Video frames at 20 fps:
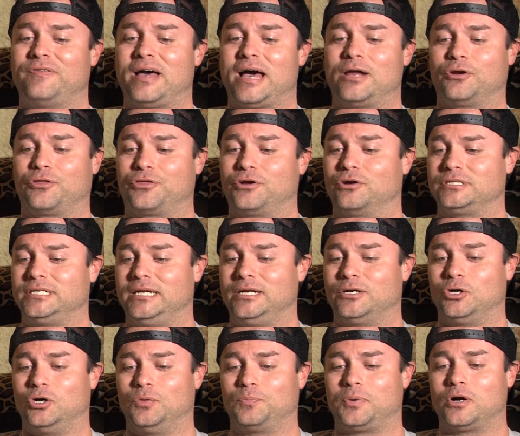our
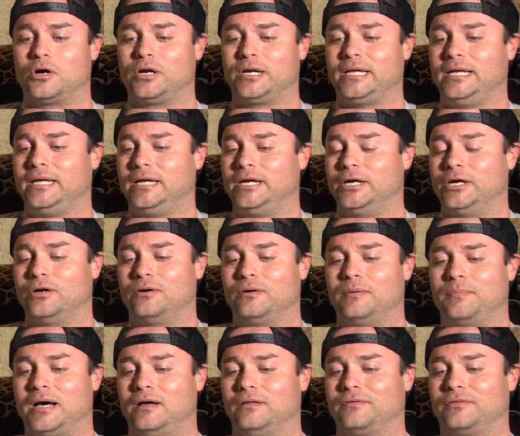13-year-old party here
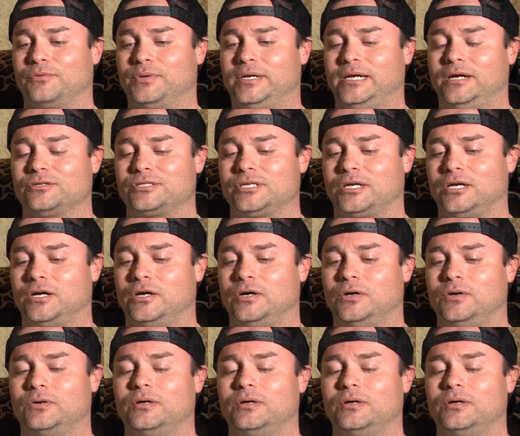about 3 years ago.